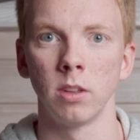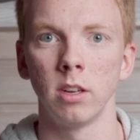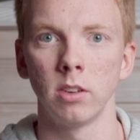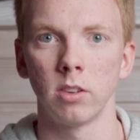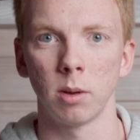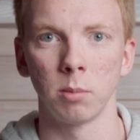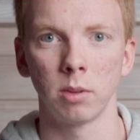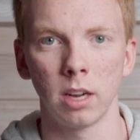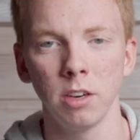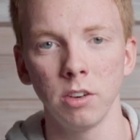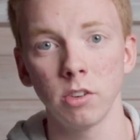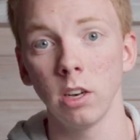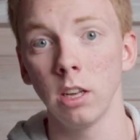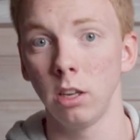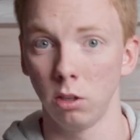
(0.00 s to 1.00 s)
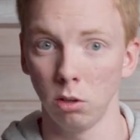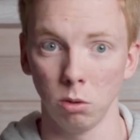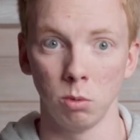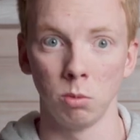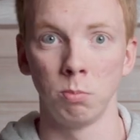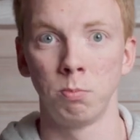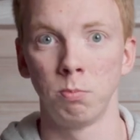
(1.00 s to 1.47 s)
simultaneously,
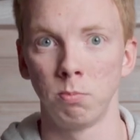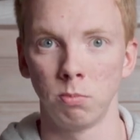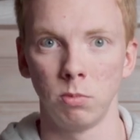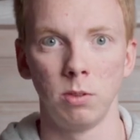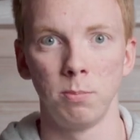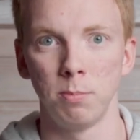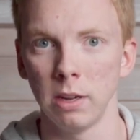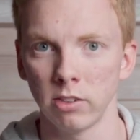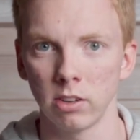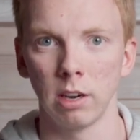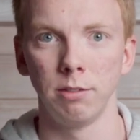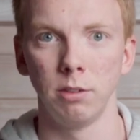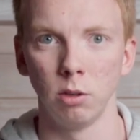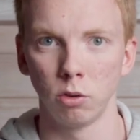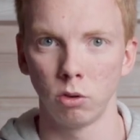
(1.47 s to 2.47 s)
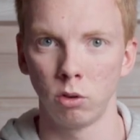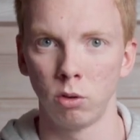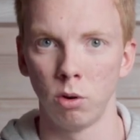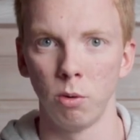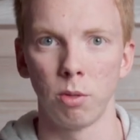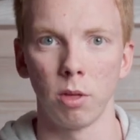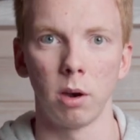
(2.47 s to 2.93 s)
you basically have used
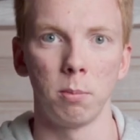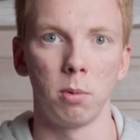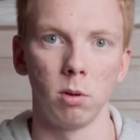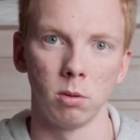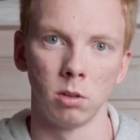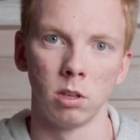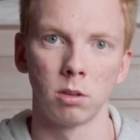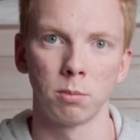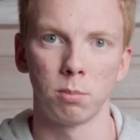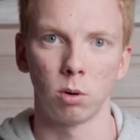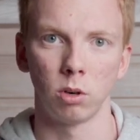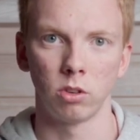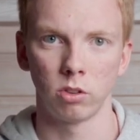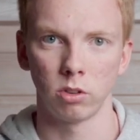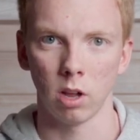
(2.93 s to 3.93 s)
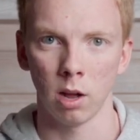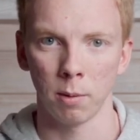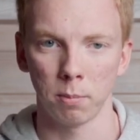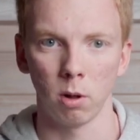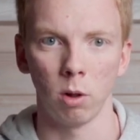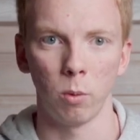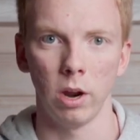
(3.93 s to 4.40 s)
2 Thunderbolt ports
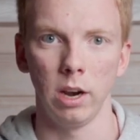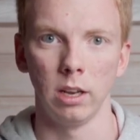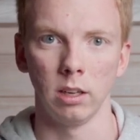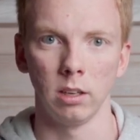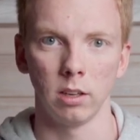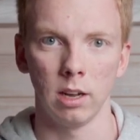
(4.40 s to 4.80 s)
up already.